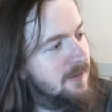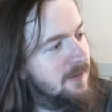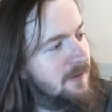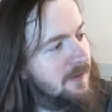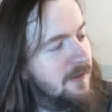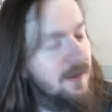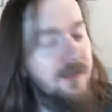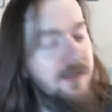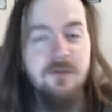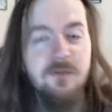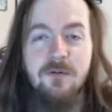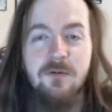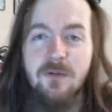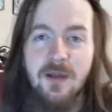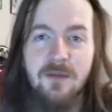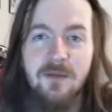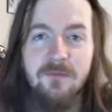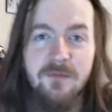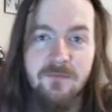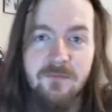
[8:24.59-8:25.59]
I do
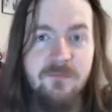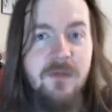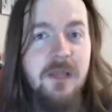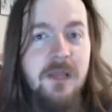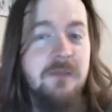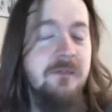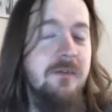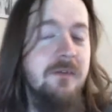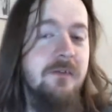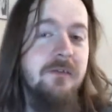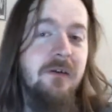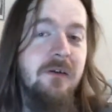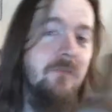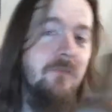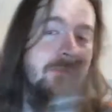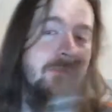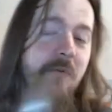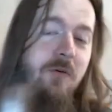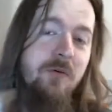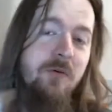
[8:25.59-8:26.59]
have some fancy
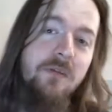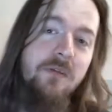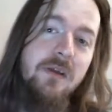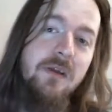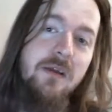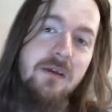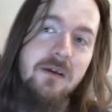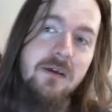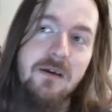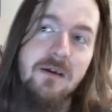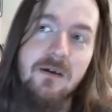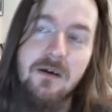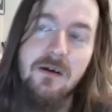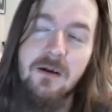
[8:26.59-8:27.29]
stuff for the